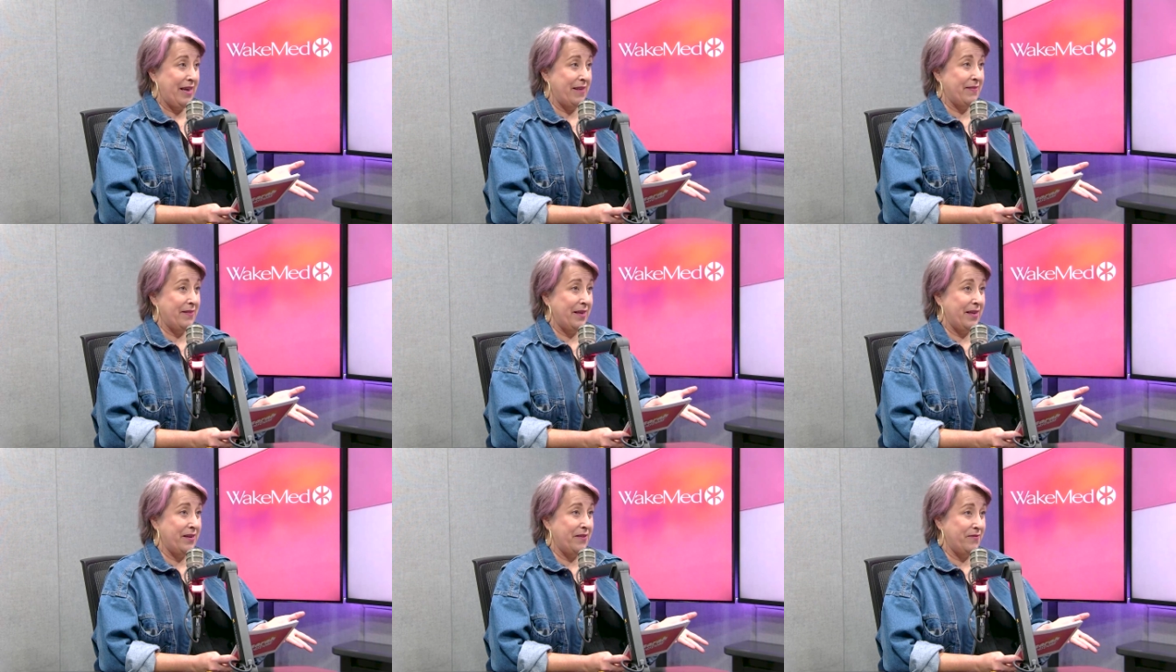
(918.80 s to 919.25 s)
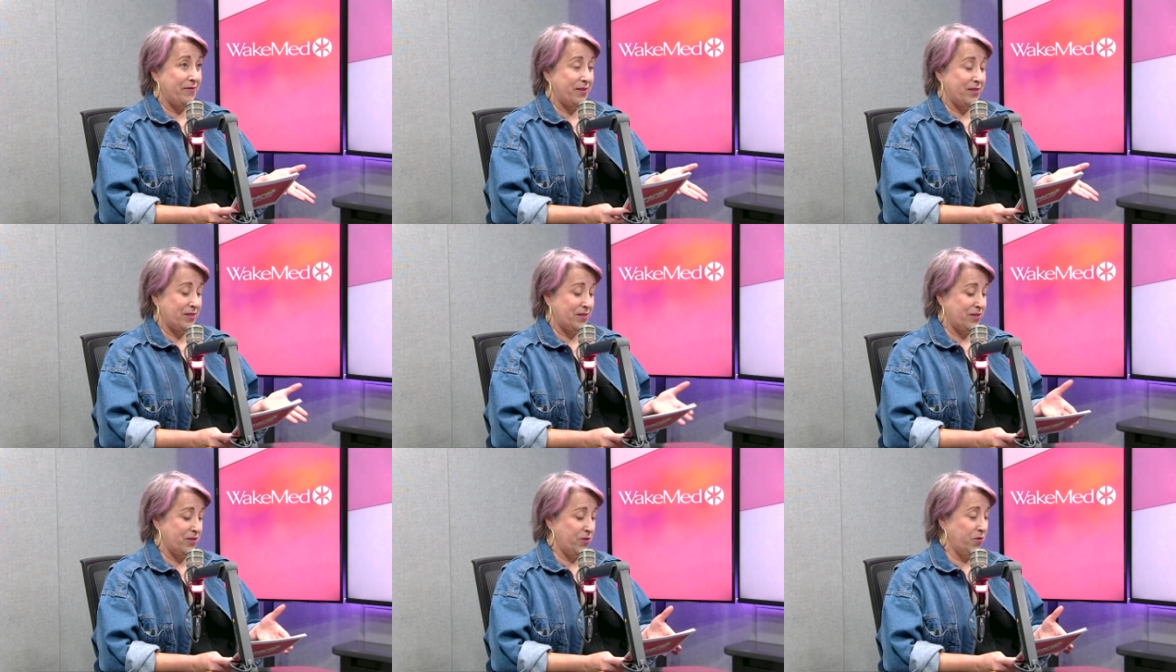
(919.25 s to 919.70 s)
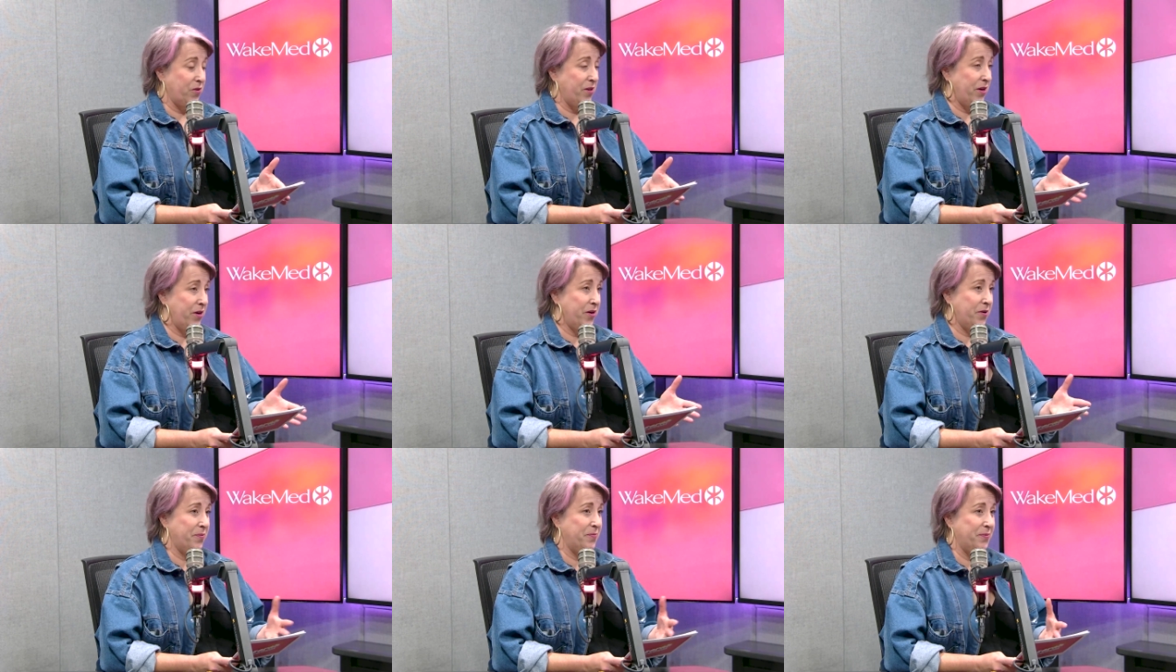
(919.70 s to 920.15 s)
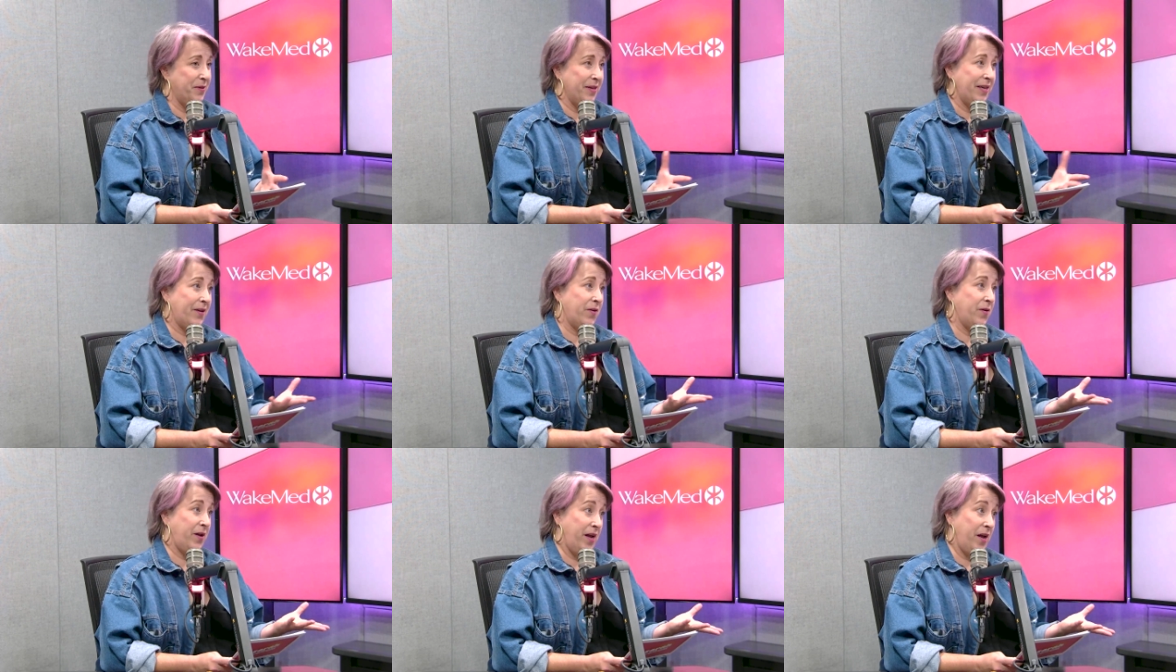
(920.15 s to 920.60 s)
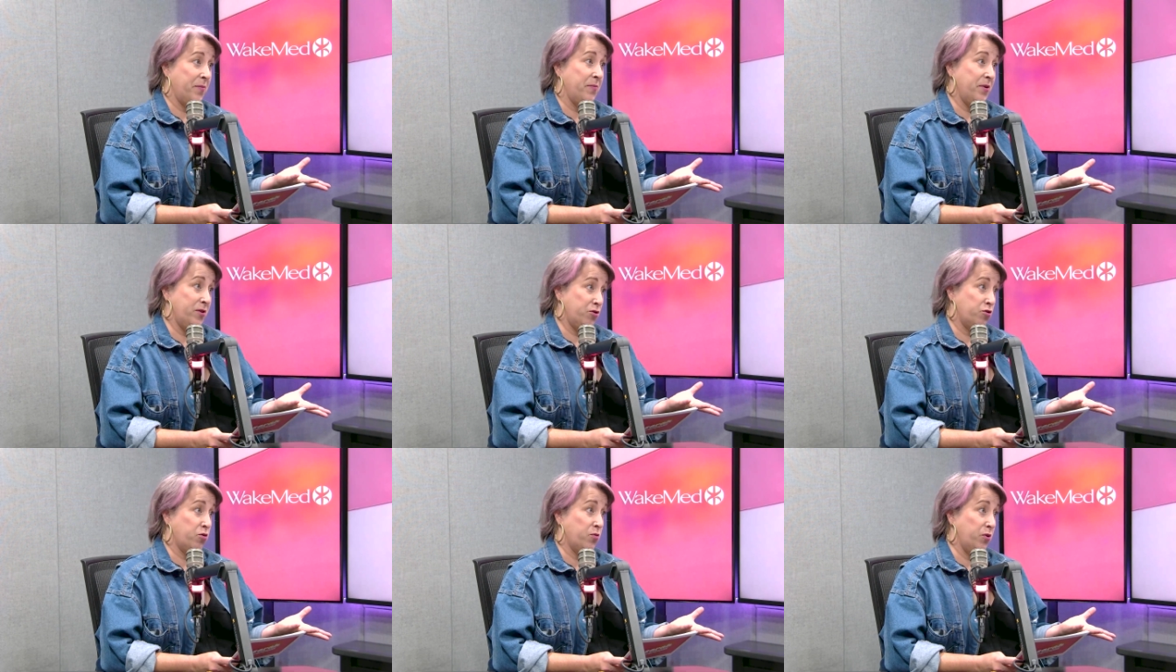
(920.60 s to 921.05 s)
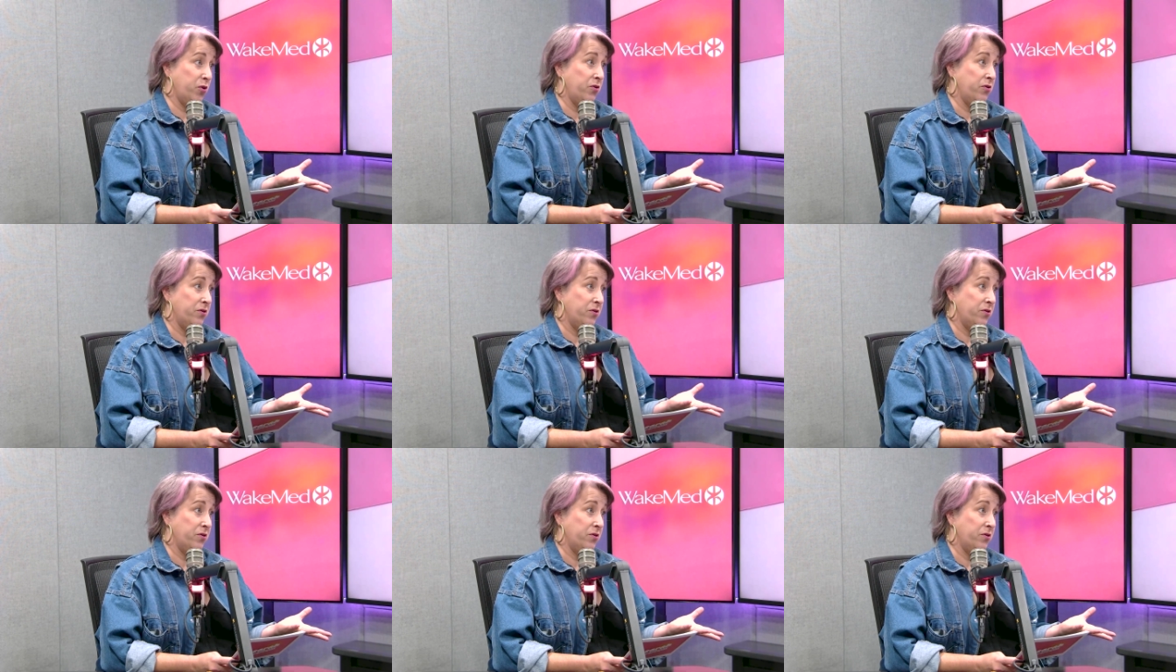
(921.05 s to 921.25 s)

and then if it's still there, be like, okay, I'm miserable.